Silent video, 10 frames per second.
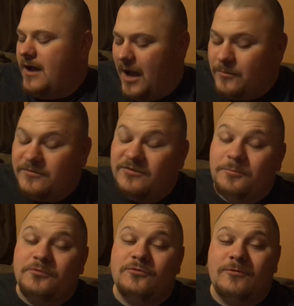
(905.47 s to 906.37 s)
I was
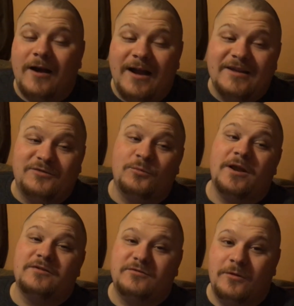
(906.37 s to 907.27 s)
surprised
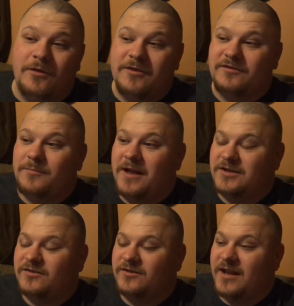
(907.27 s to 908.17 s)
when I saw this
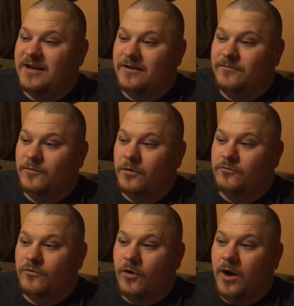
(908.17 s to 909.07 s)
match slated for a
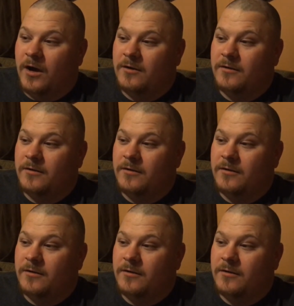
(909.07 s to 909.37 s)
Raw.